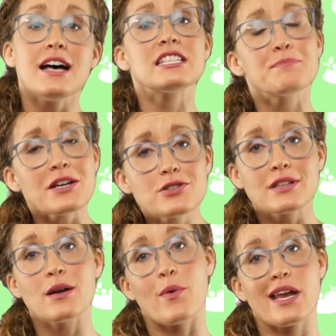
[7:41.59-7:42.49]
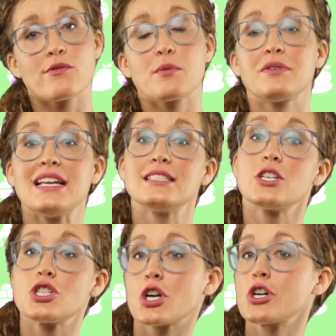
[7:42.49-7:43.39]
especially when it
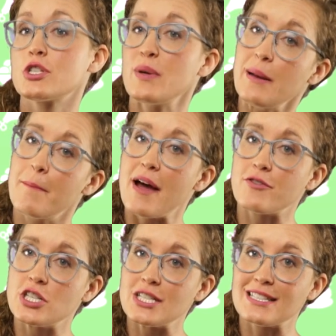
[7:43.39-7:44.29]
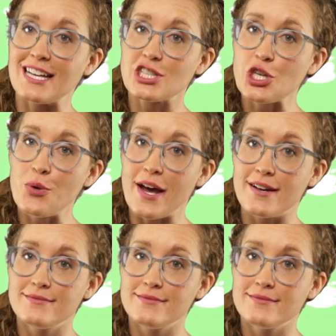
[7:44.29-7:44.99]
replaces sugar-sweetened beverages like soda.